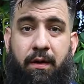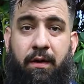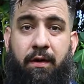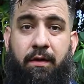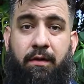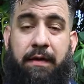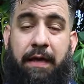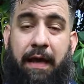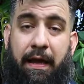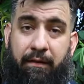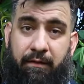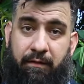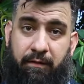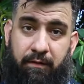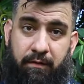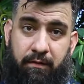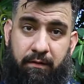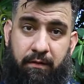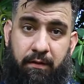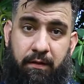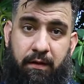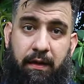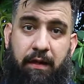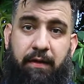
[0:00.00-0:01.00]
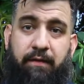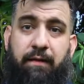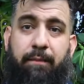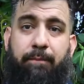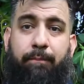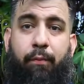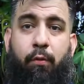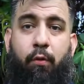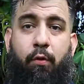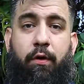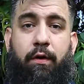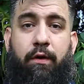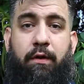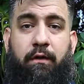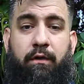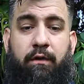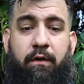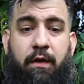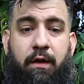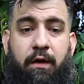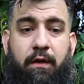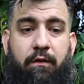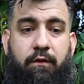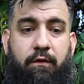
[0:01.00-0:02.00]
Yes, it's important
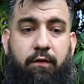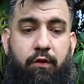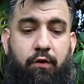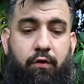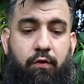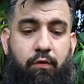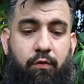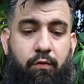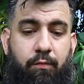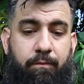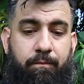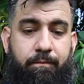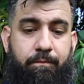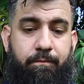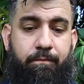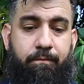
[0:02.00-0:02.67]
to,